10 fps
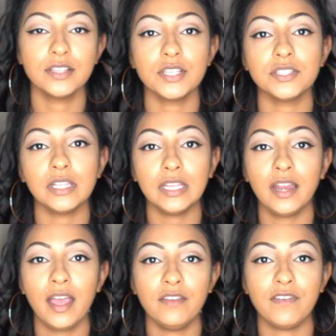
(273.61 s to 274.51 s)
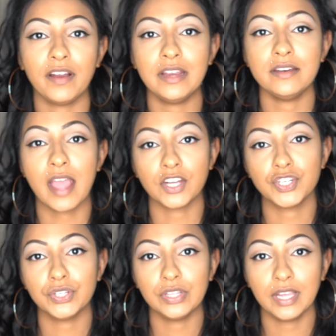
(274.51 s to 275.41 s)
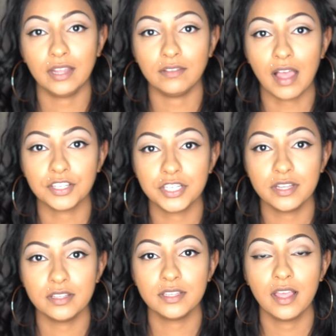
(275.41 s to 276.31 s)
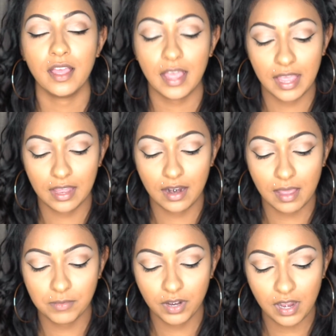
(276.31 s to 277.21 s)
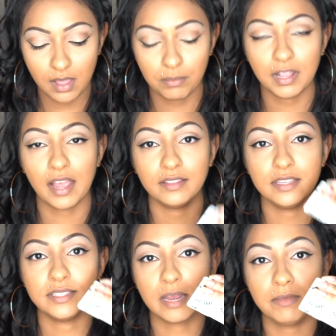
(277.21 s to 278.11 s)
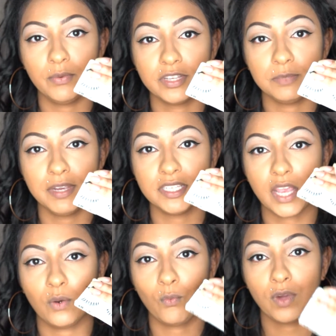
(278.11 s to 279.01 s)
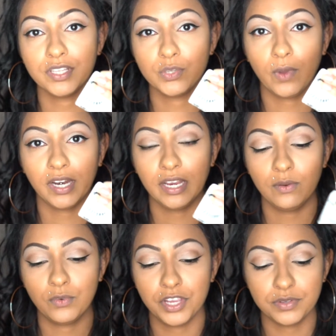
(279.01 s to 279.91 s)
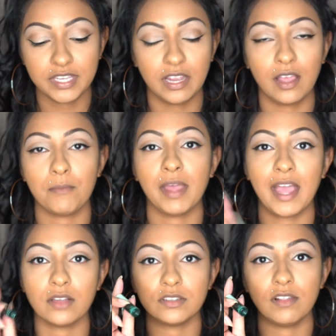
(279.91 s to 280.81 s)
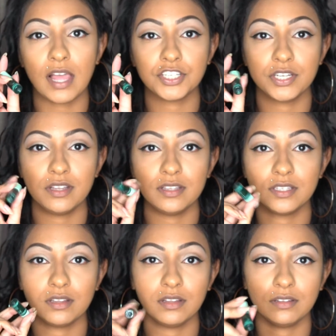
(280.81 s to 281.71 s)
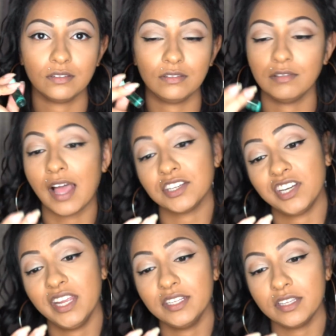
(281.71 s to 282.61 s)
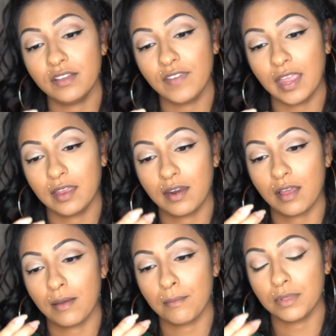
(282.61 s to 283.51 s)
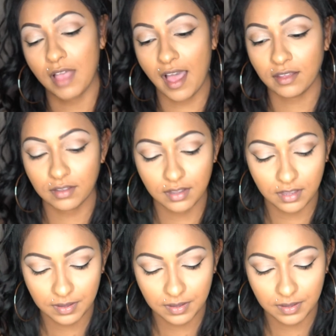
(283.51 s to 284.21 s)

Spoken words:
So Selena had very natural looking lashes, and I'm going to apply these Demi Wispies in 120 using my House of Lashes lash adhesive in black.